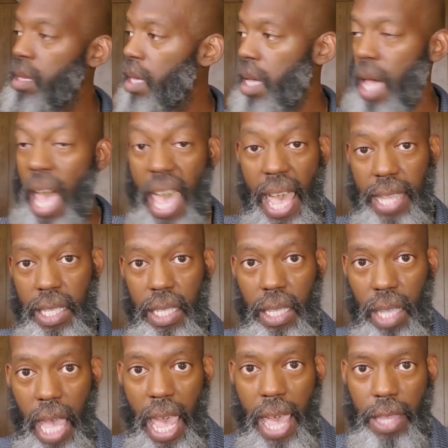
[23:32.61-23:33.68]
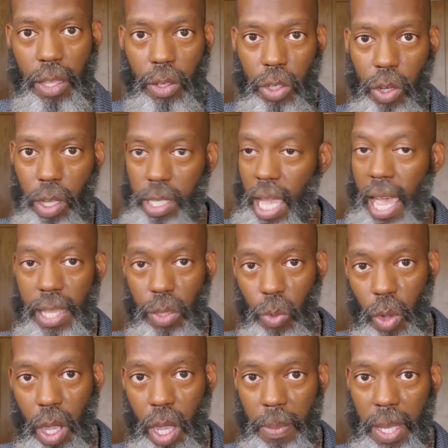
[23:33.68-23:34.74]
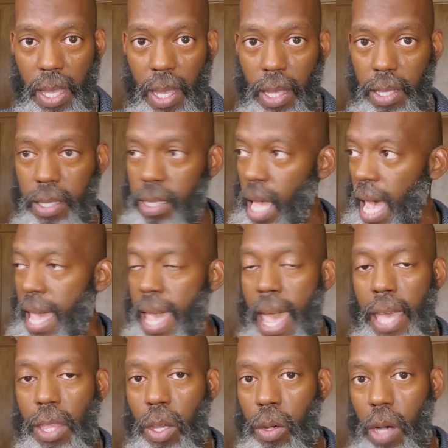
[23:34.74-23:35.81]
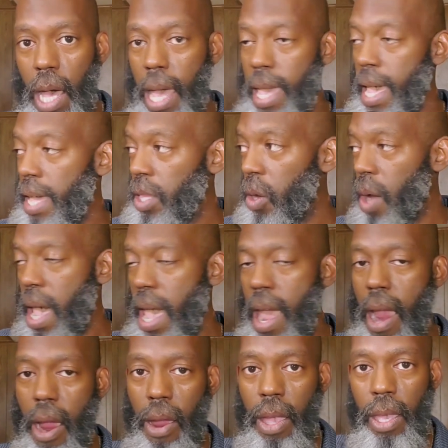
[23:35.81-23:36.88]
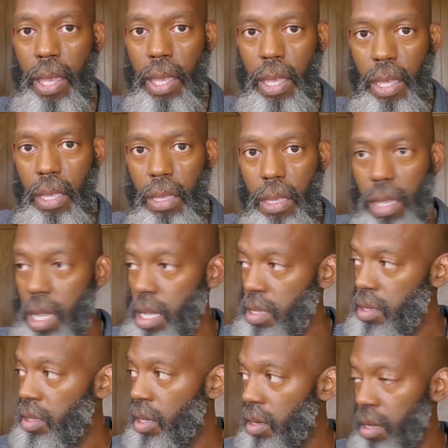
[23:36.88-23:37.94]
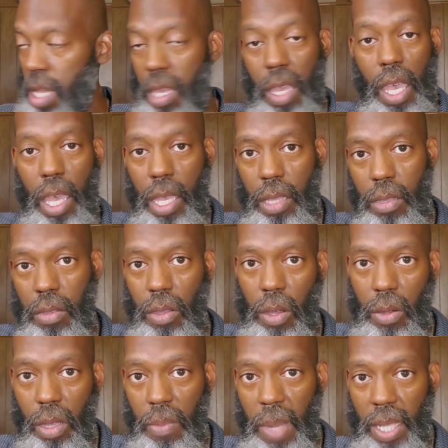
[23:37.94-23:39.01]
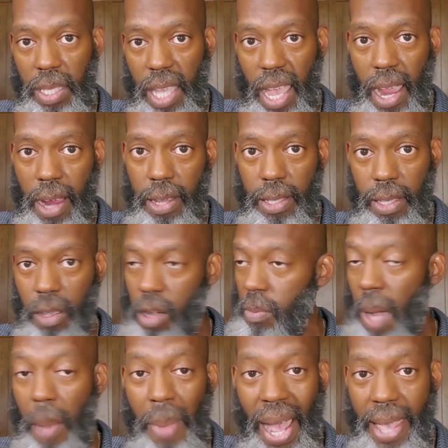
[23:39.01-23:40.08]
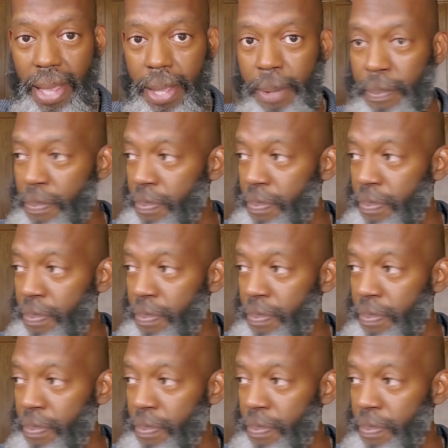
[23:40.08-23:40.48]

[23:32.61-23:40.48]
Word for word: I had to, I had no choice. I had to run because I had no, I ain't had no air, and you know, and, and you know, in my tires on my bike.